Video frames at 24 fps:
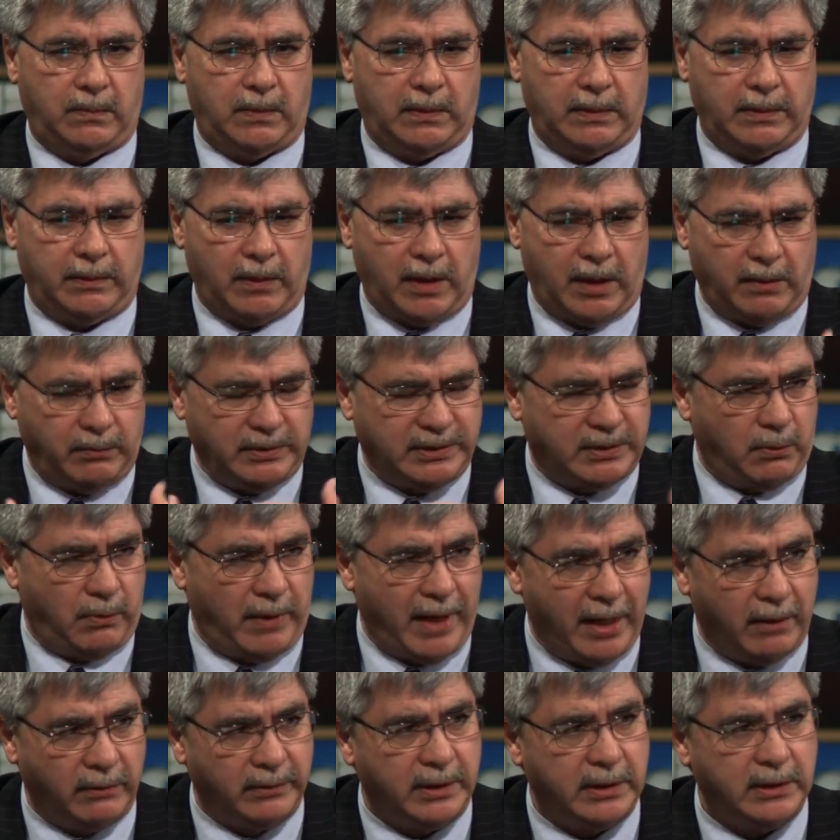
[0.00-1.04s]
I was
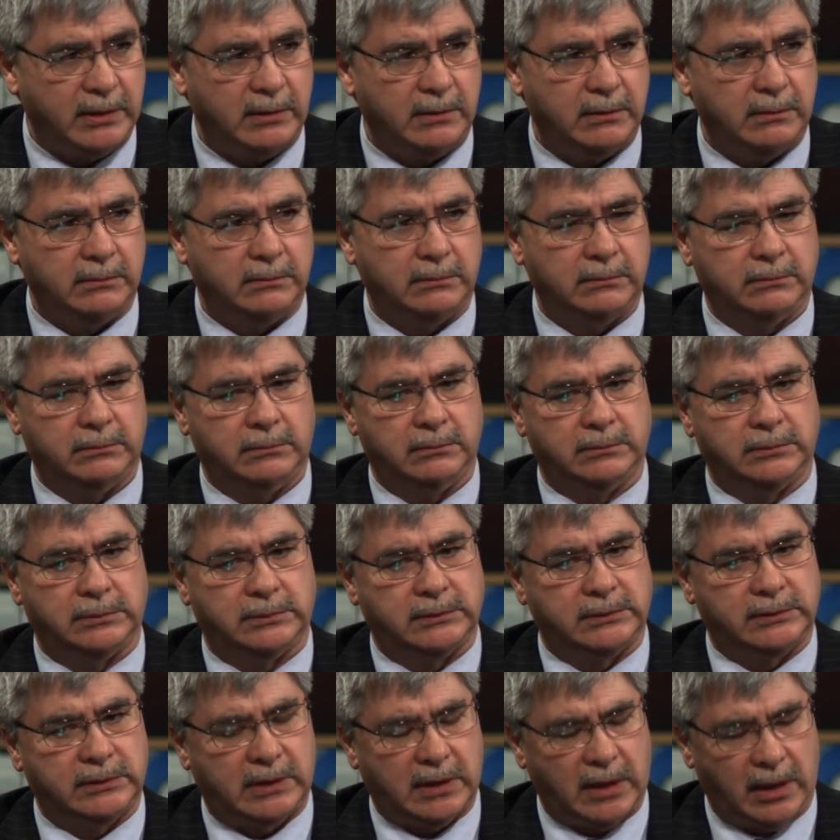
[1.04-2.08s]
around it,
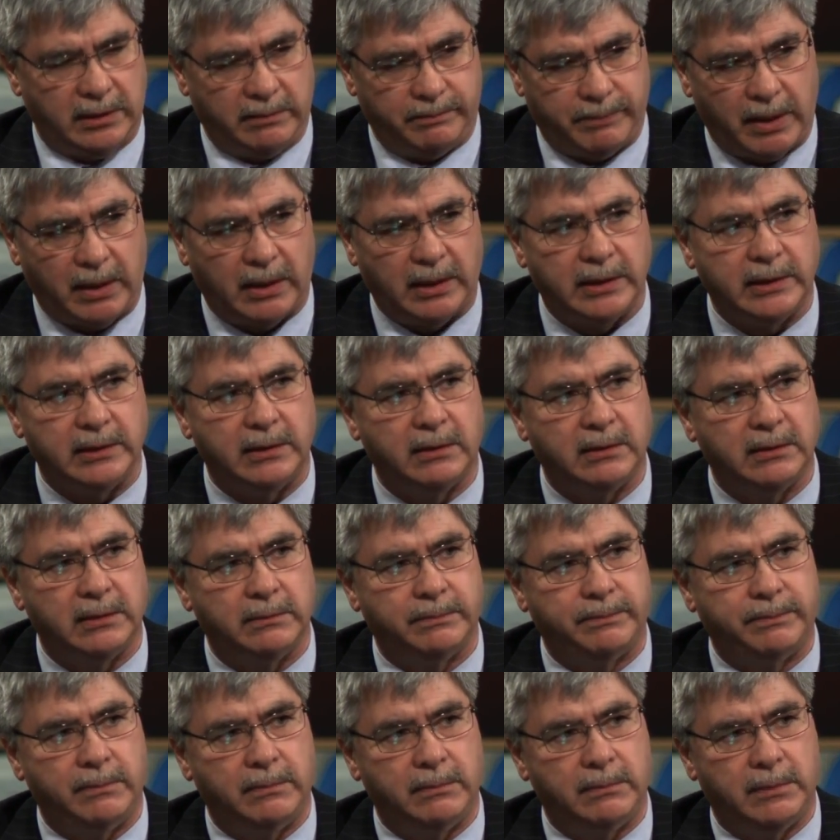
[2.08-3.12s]
kind of parted on
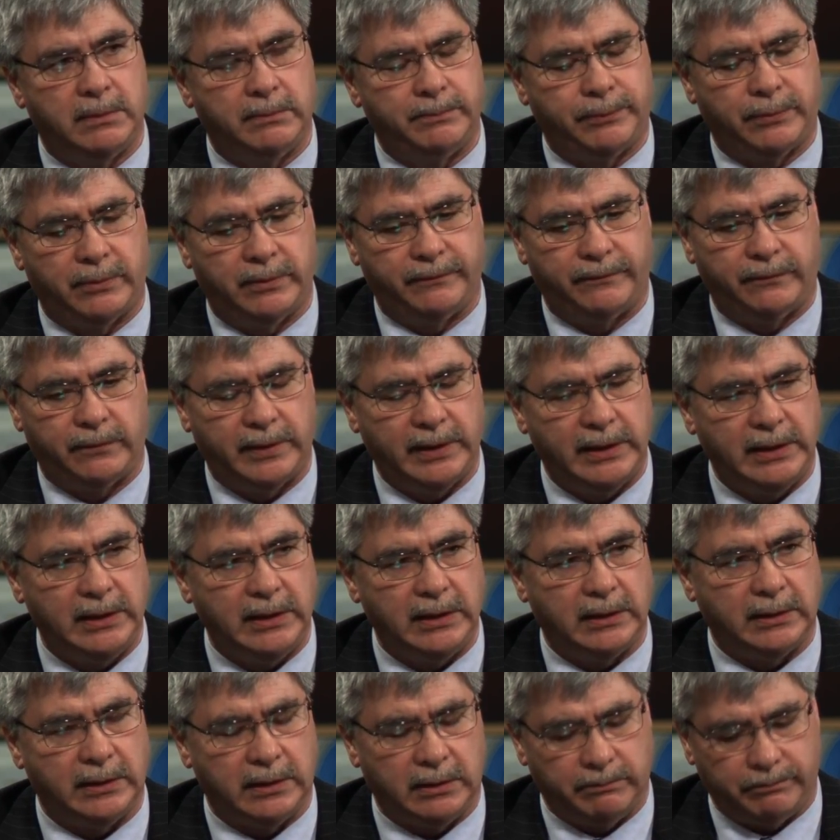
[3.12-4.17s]
the periphery
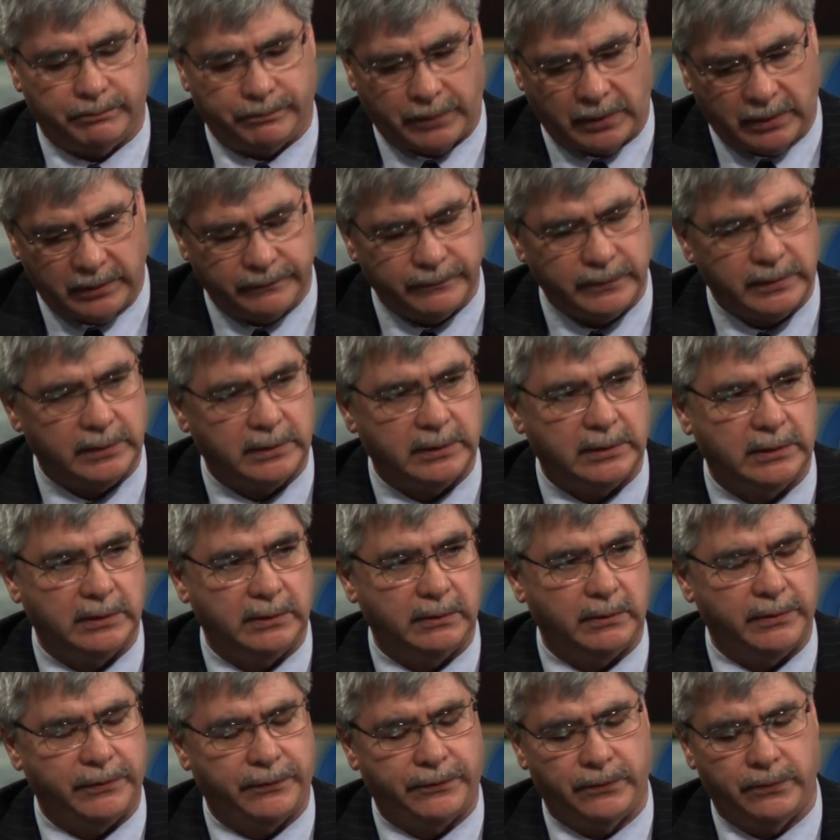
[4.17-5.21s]
and part of it
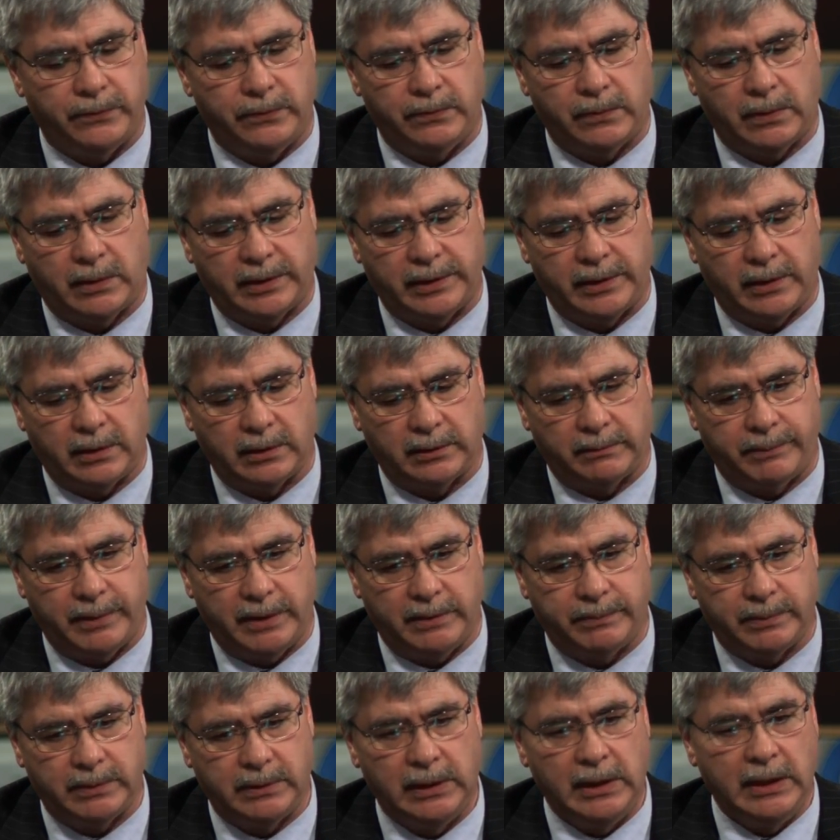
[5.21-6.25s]
through our young
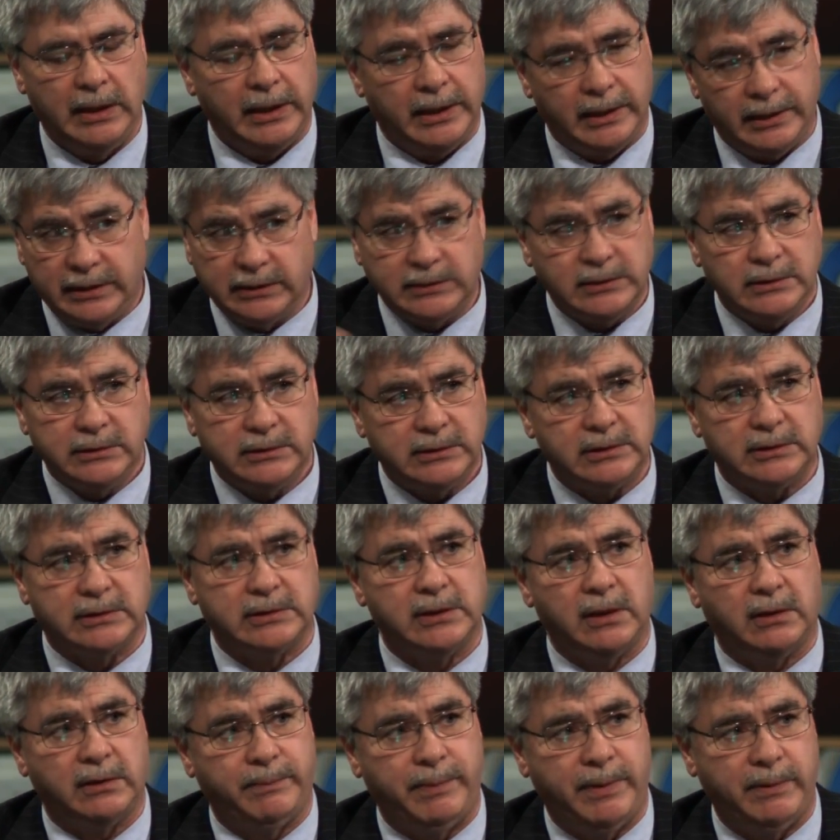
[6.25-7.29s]
people. It isn't just
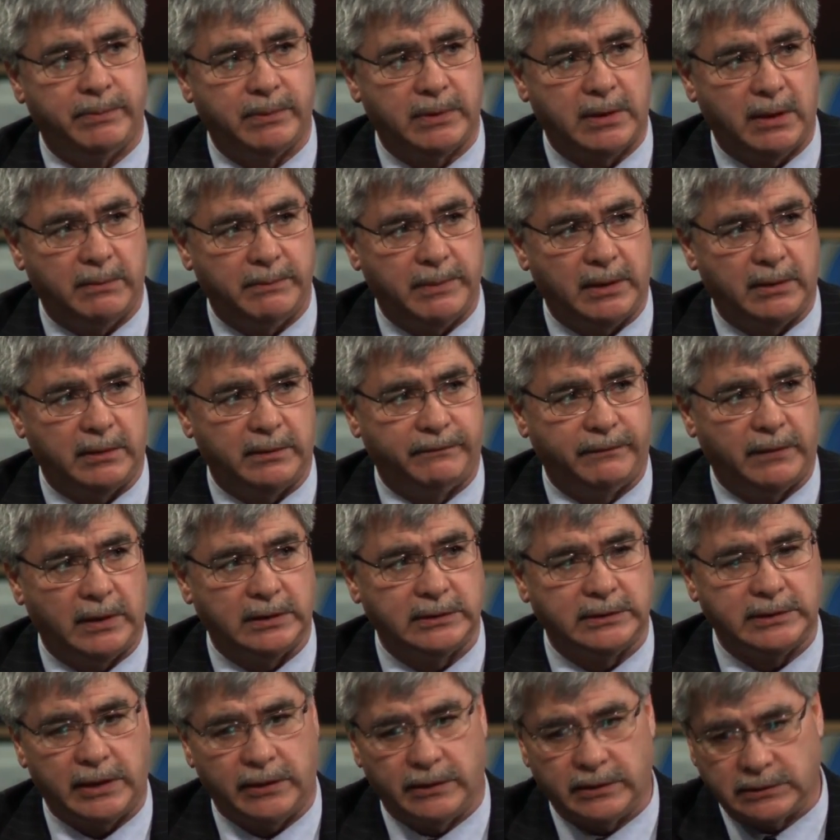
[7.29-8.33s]
young people coming out of
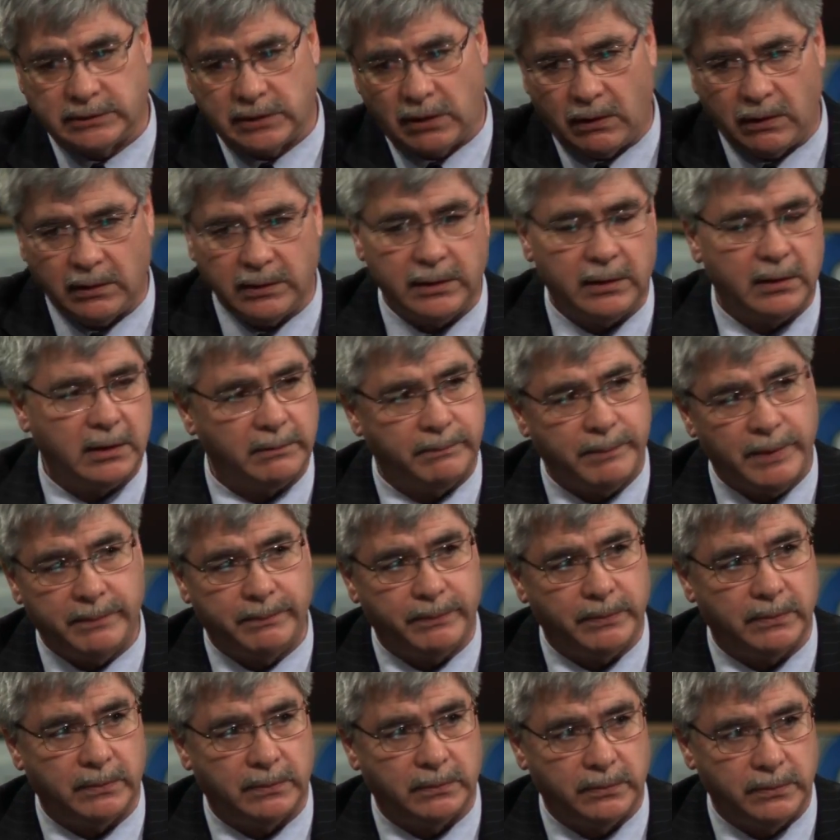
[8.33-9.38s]
foster care, it's all young
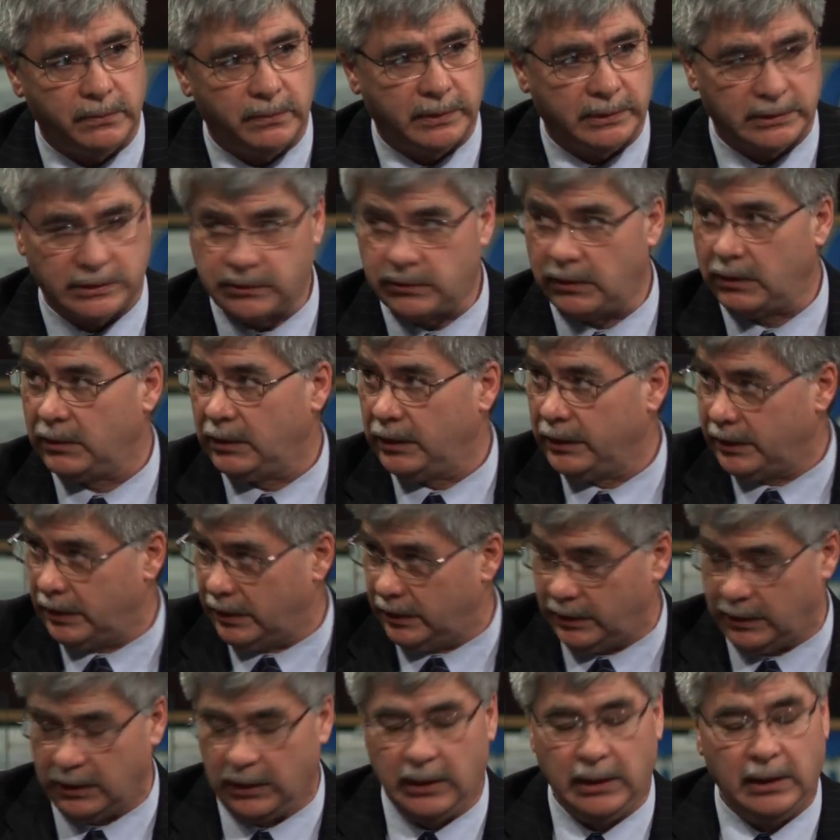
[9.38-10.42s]
people who are struggling
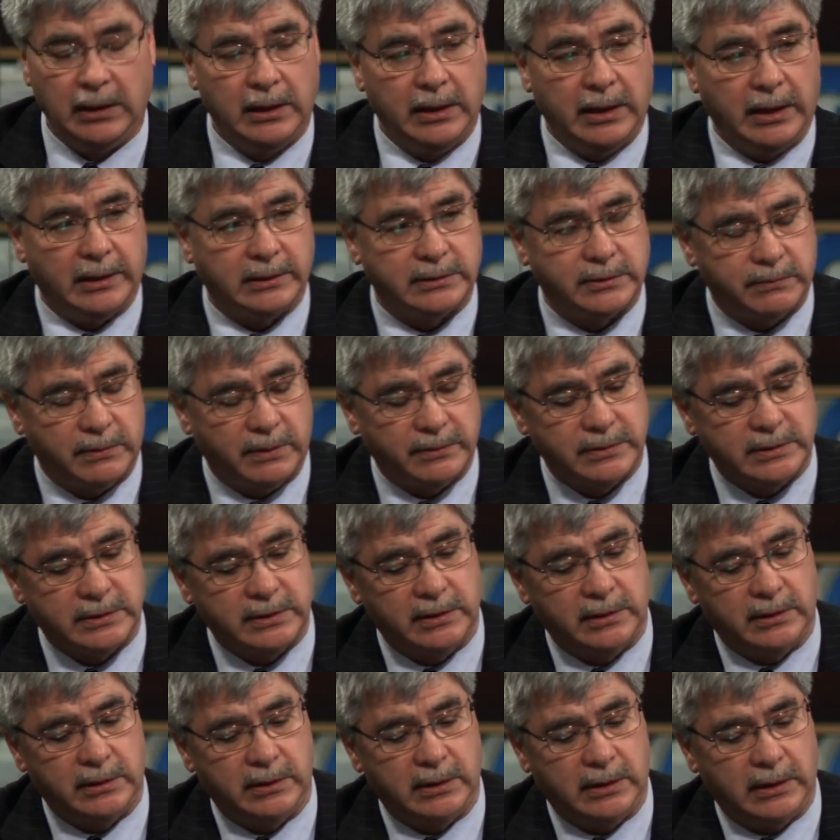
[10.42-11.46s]
and, as Ralph
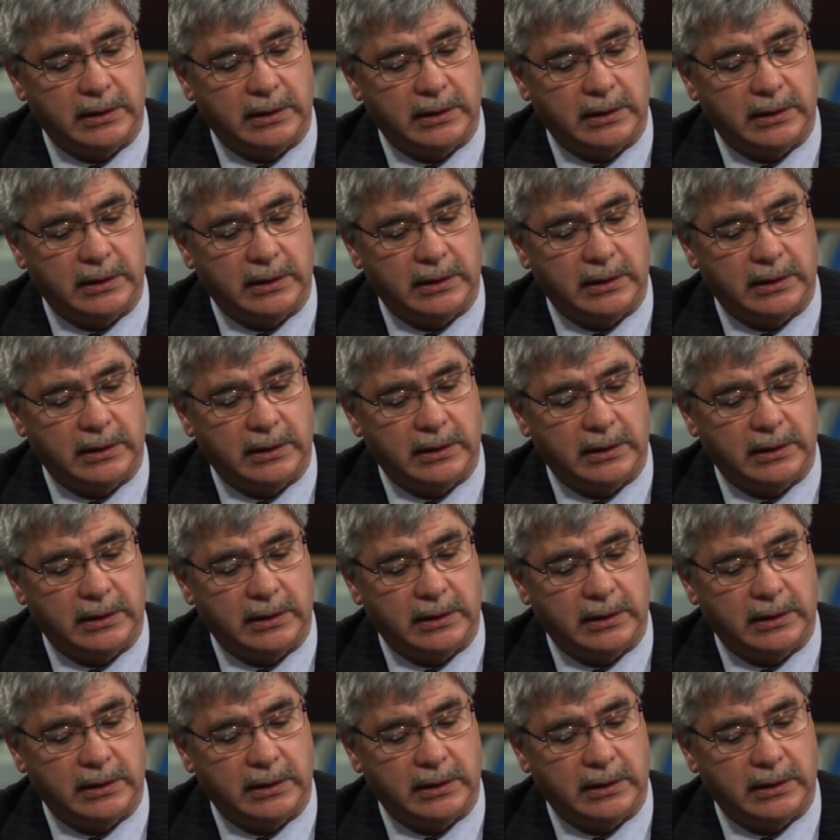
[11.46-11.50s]
said,